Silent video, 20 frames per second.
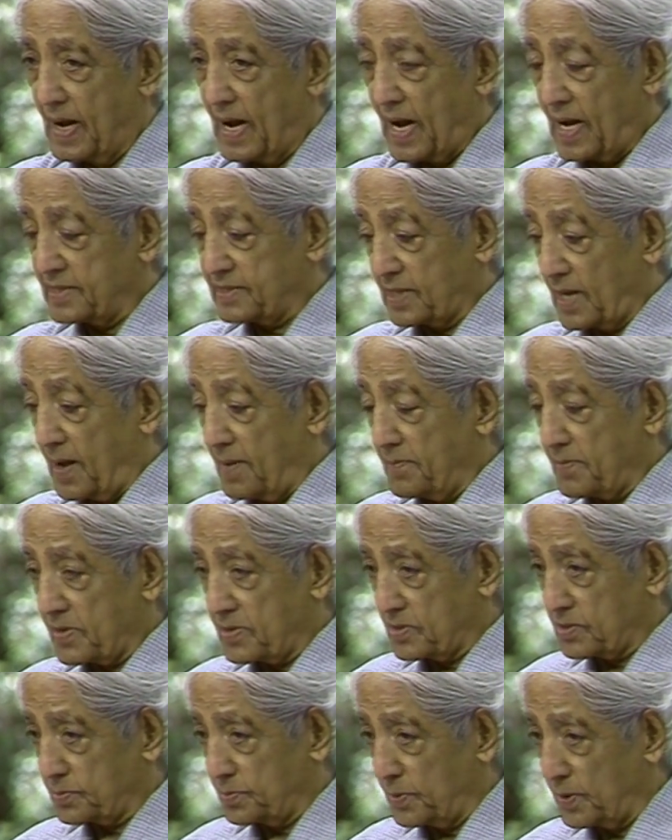As I am
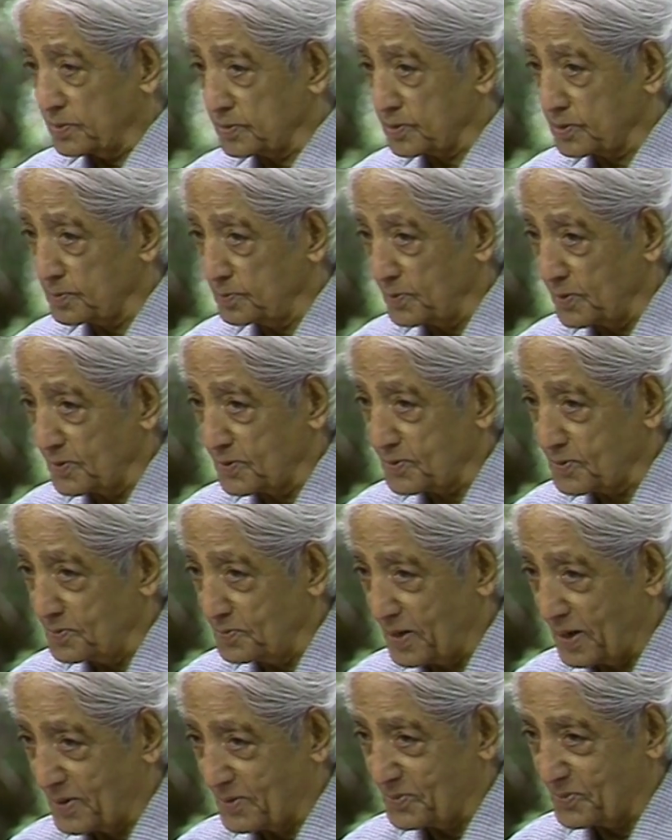responsible to
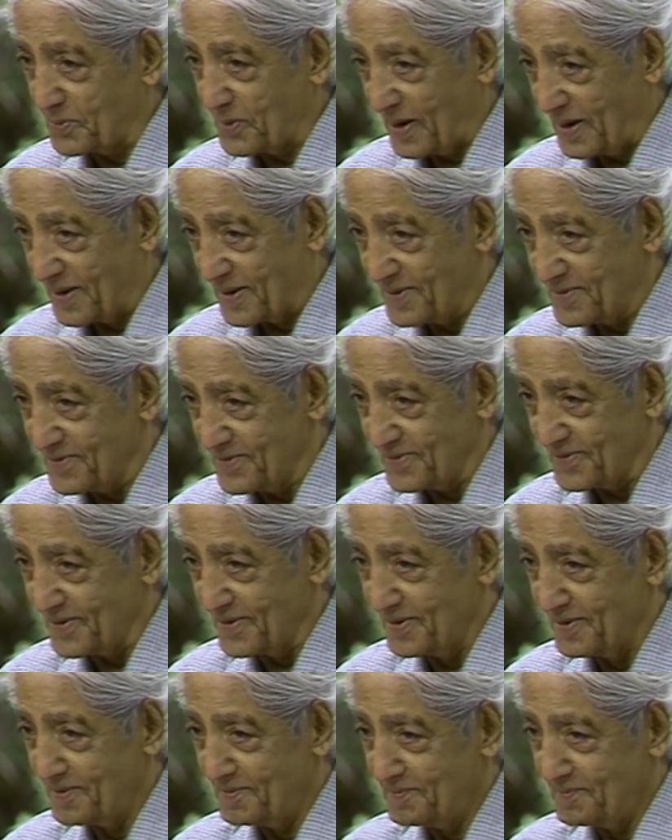my wife,